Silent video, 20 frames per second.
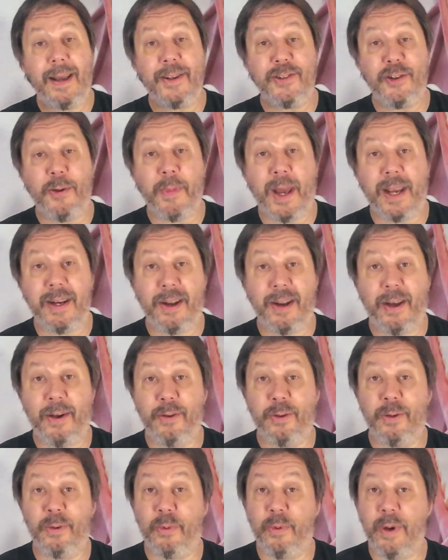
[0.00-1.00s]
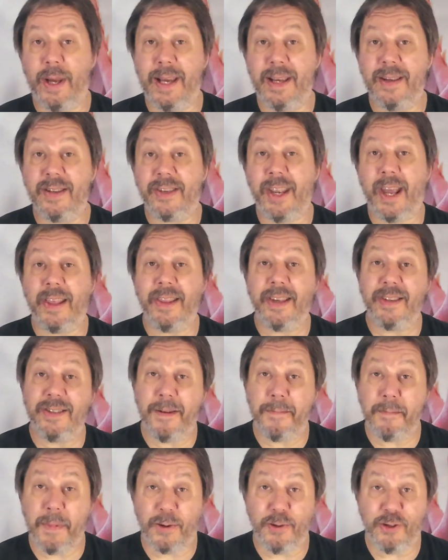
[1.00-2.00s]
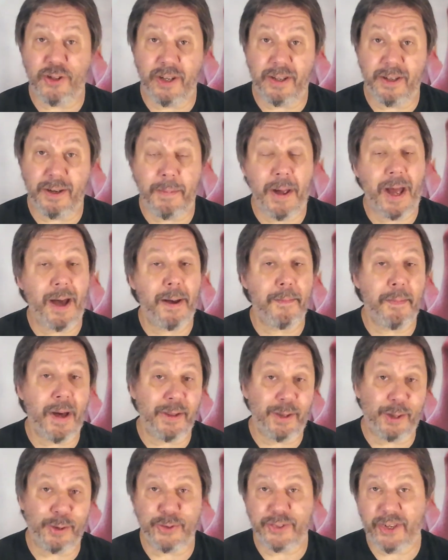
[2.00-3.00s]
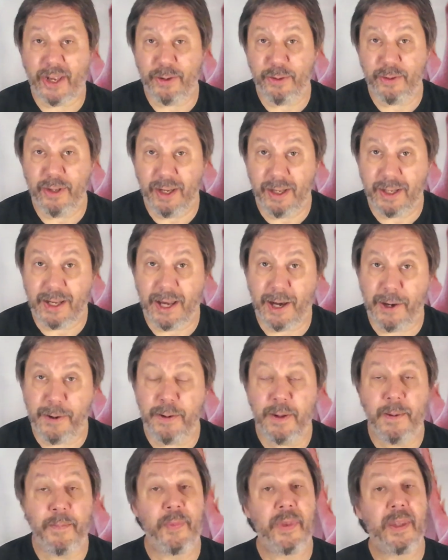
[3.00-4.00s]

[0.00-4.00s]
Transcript: As you may know, we set this in motion about a month or so ago,